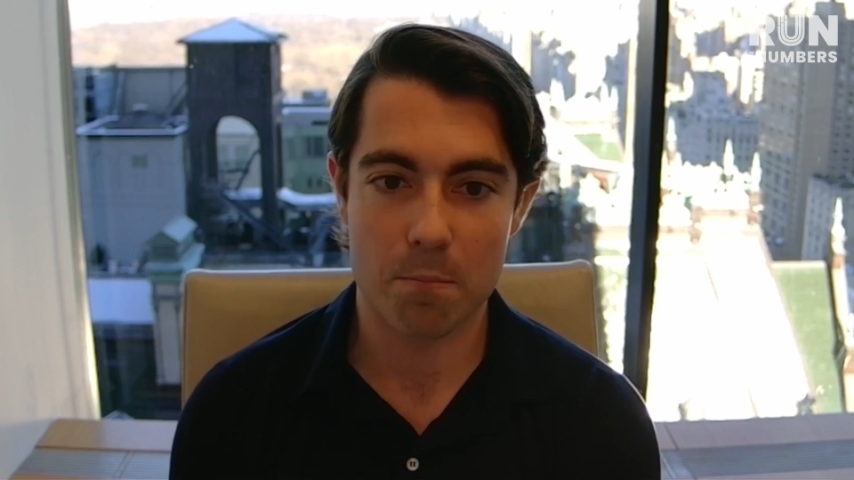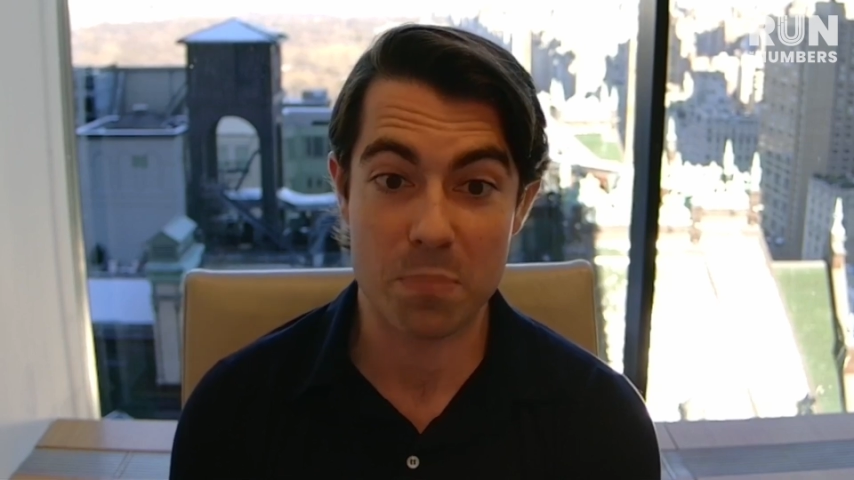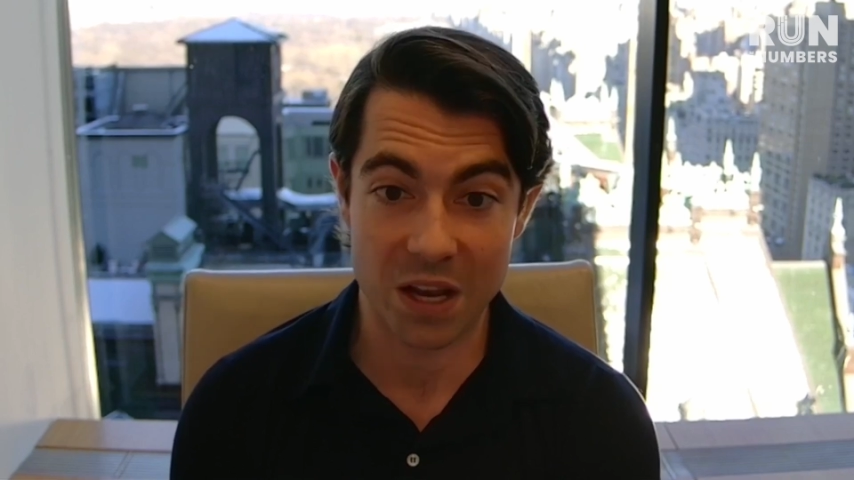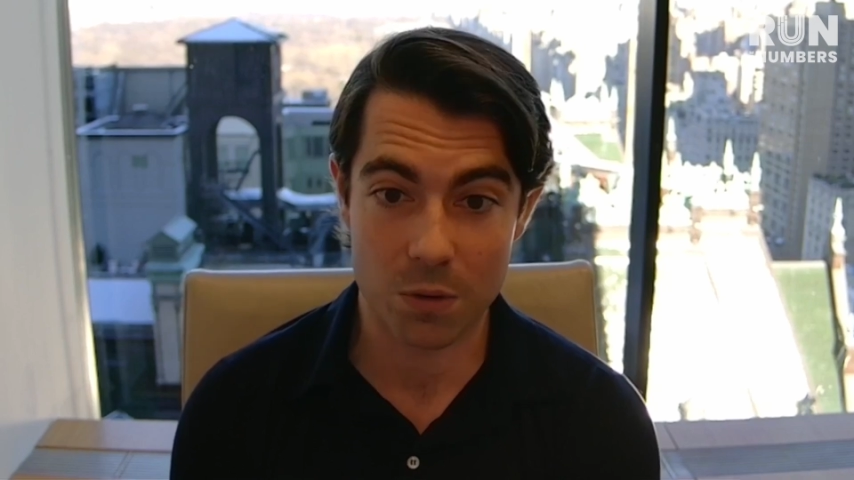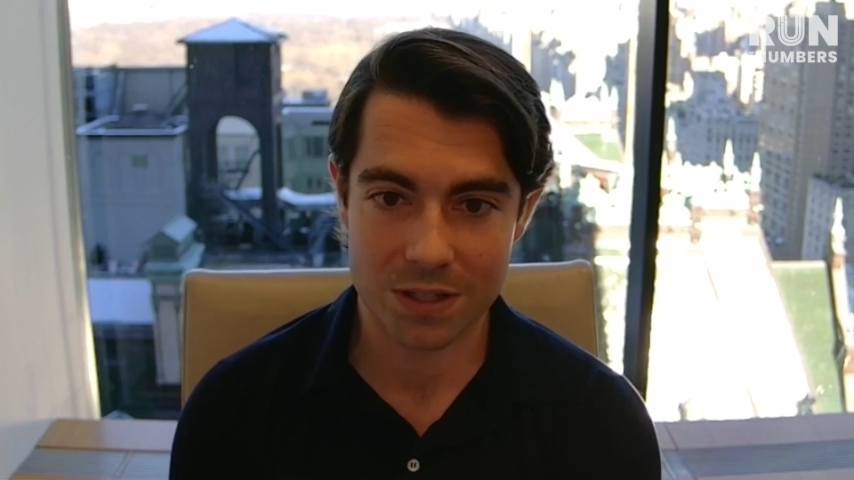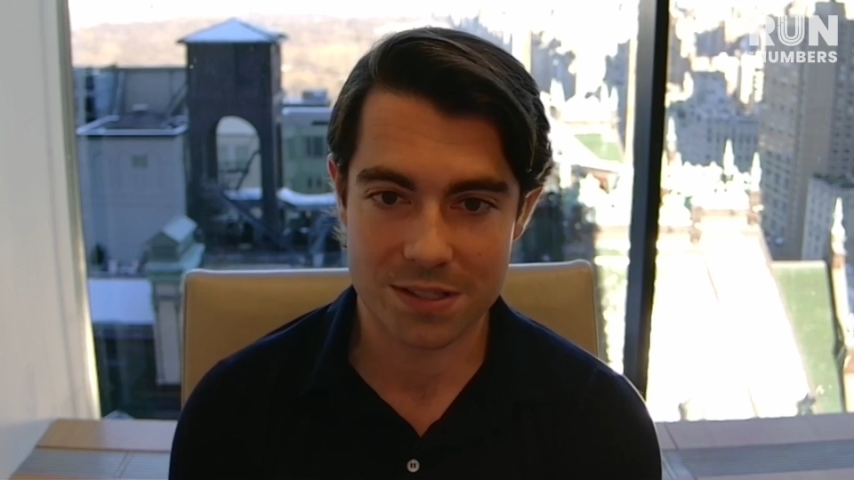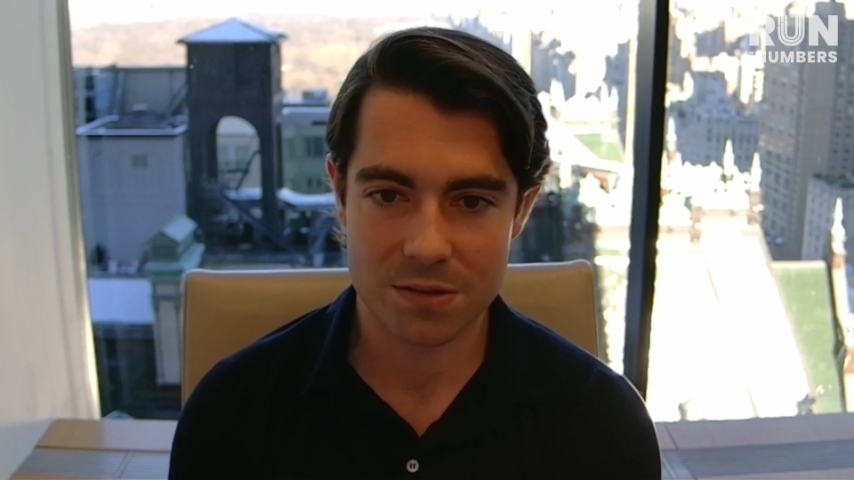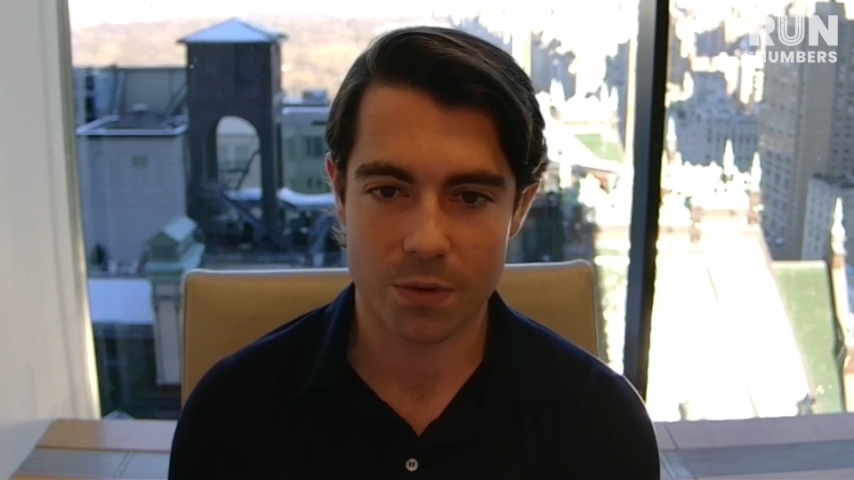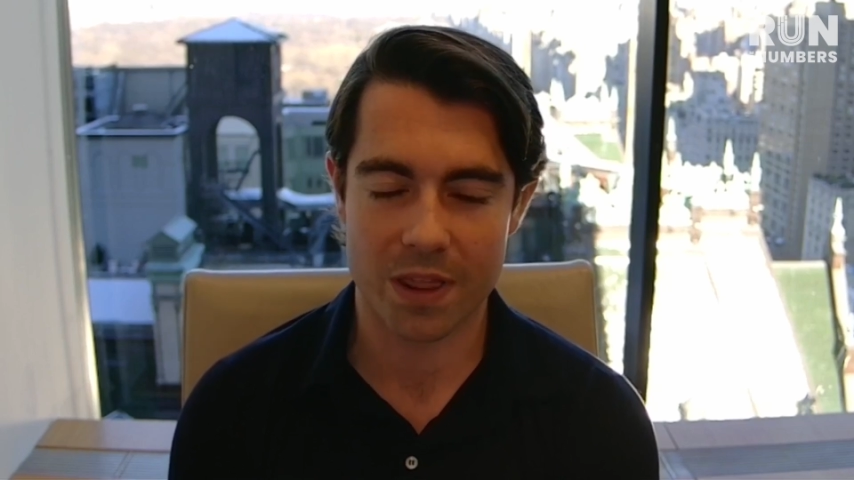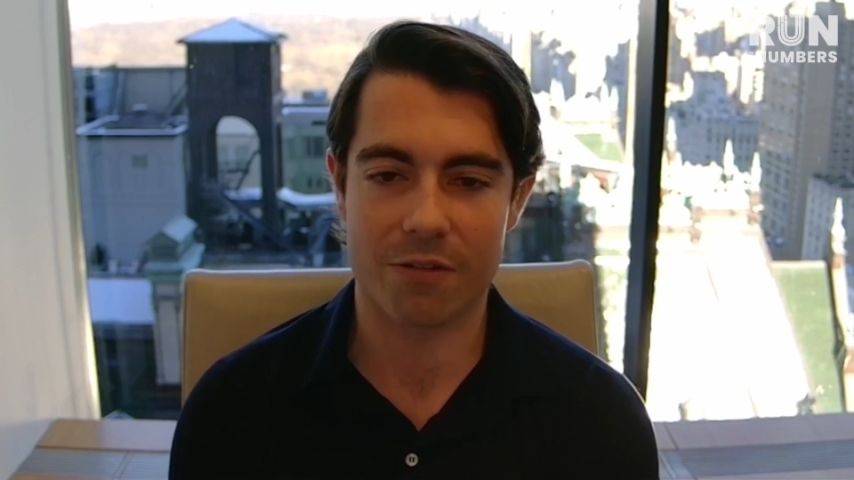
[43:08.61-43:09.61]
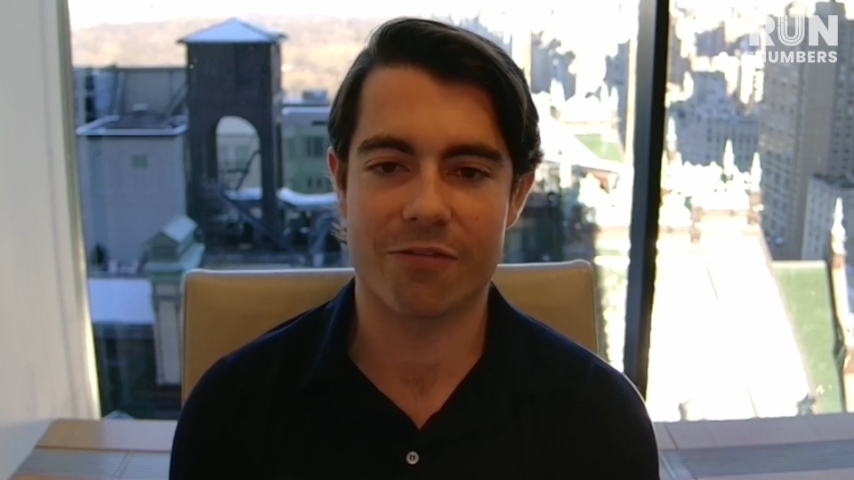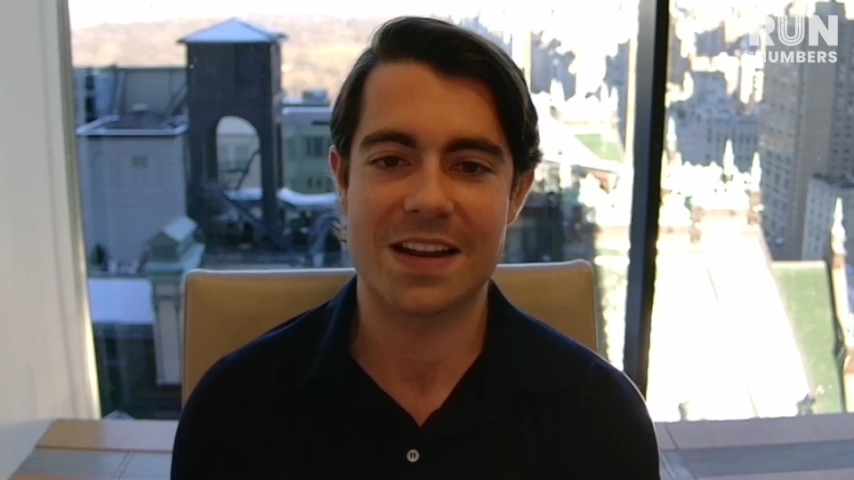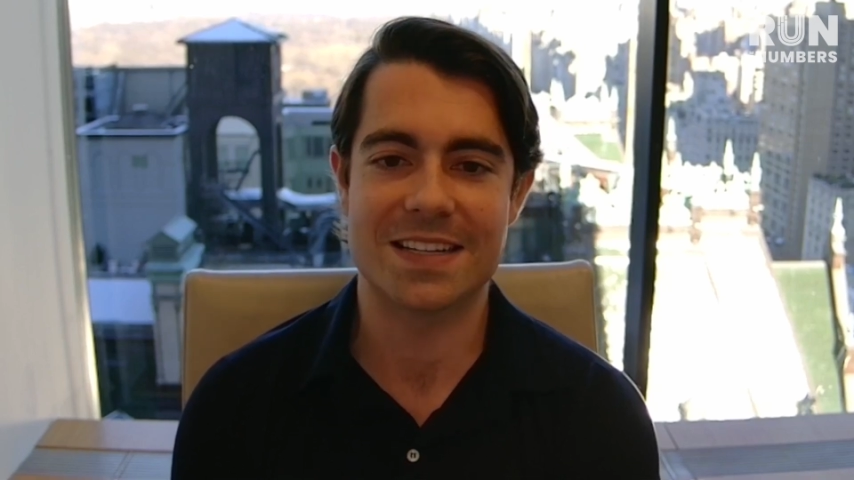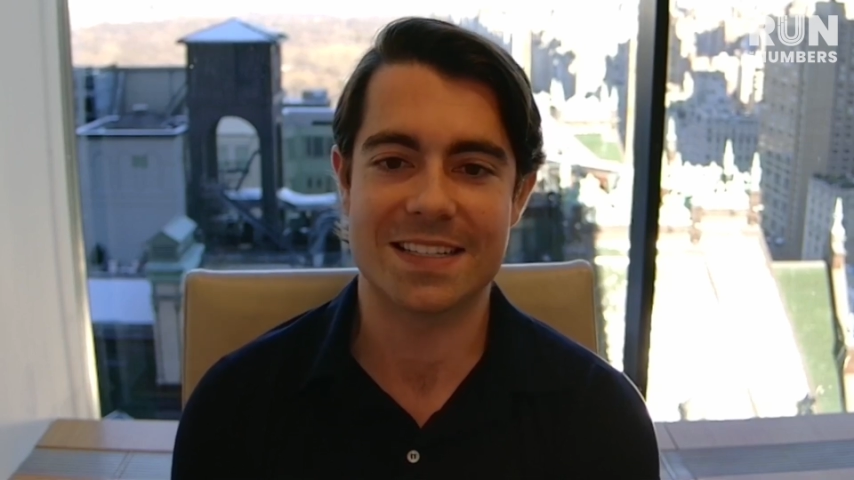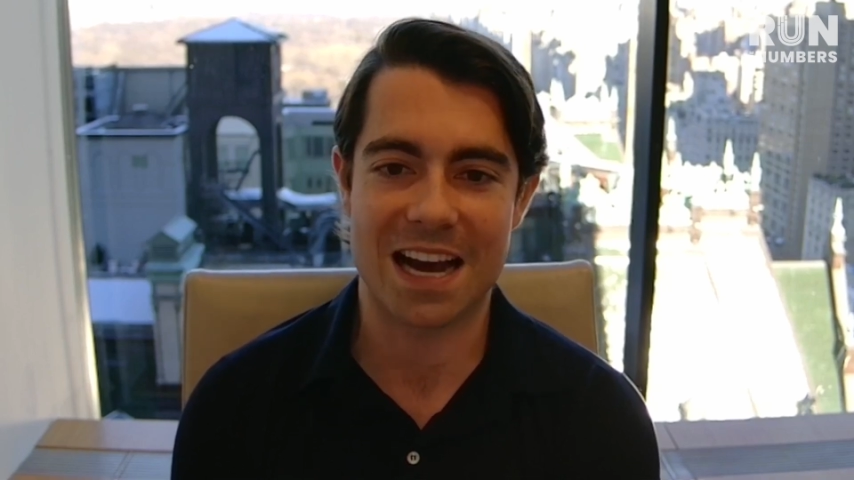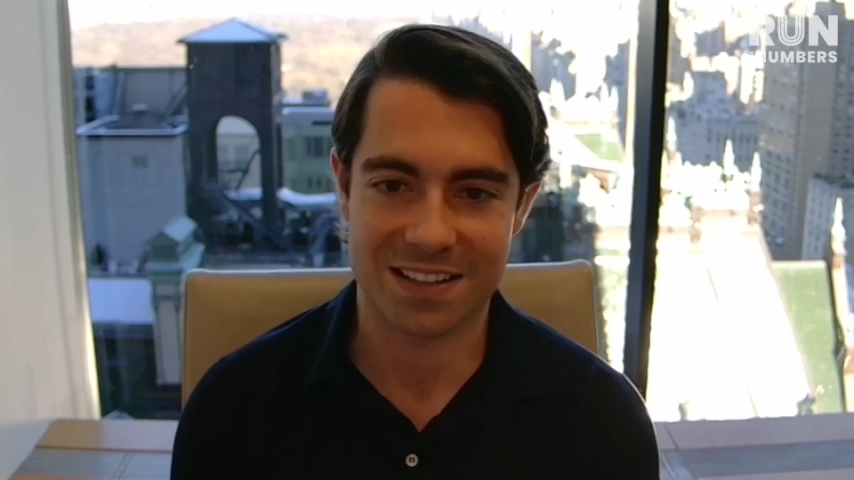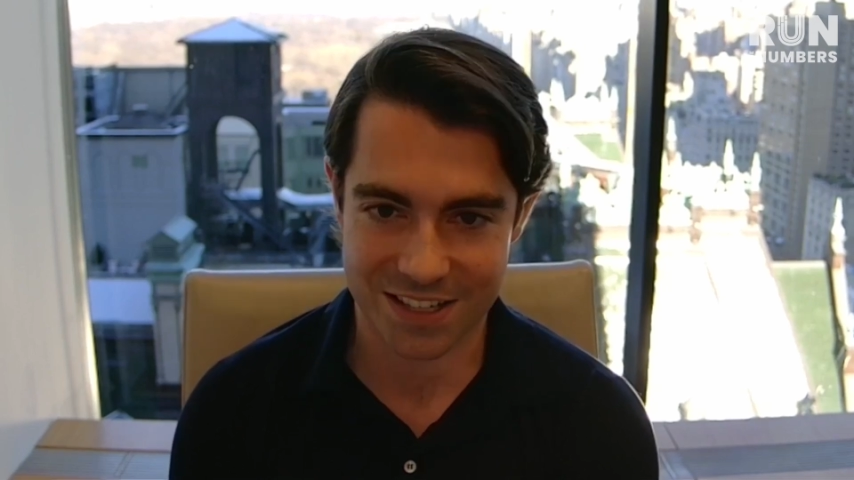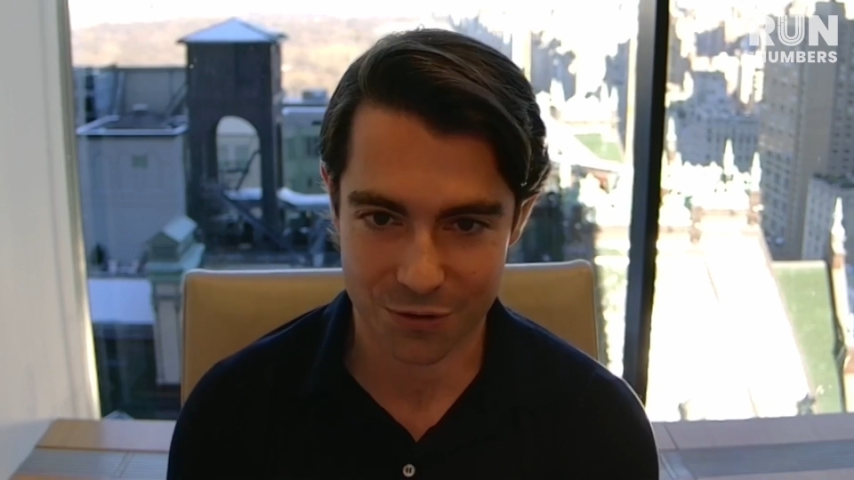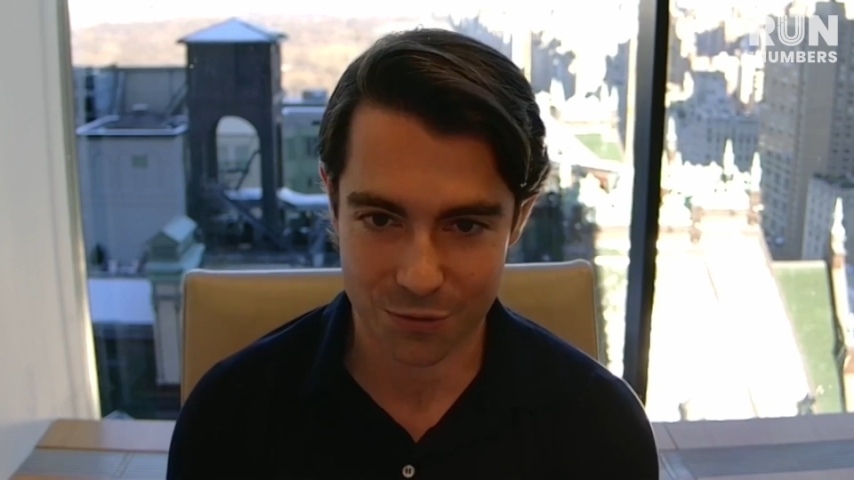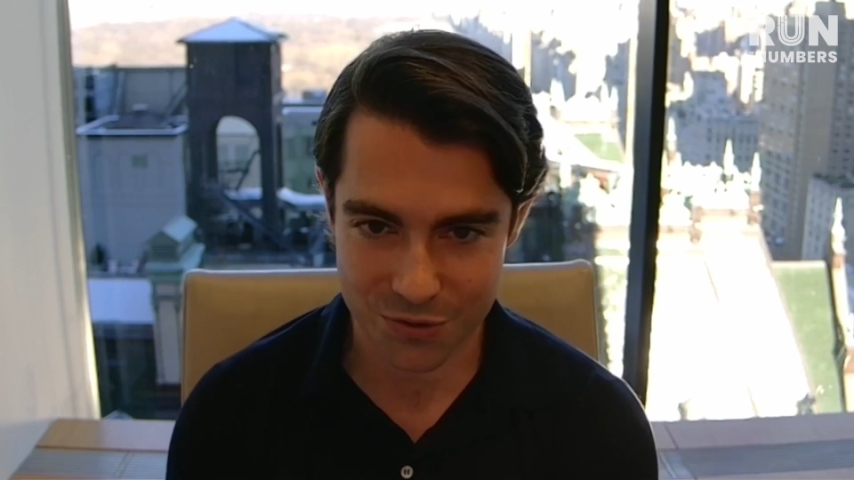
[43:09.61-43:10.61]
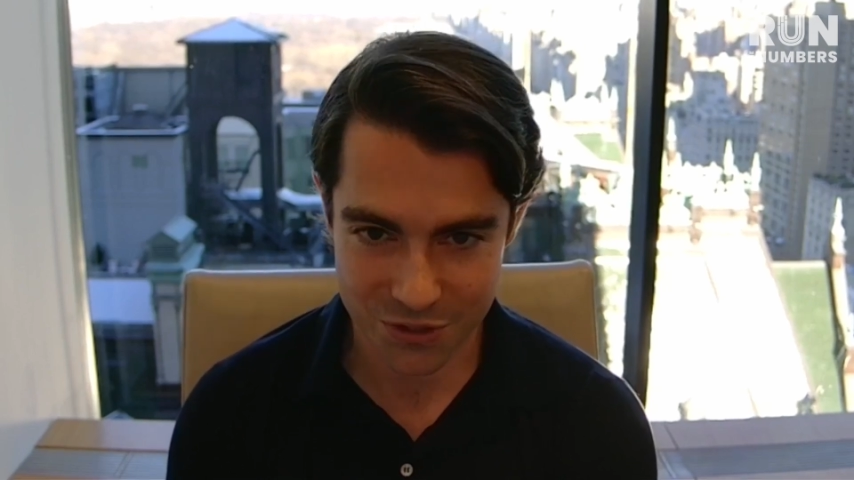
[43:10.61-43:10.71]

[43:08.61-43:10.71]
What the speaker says: big ones without fantastic gross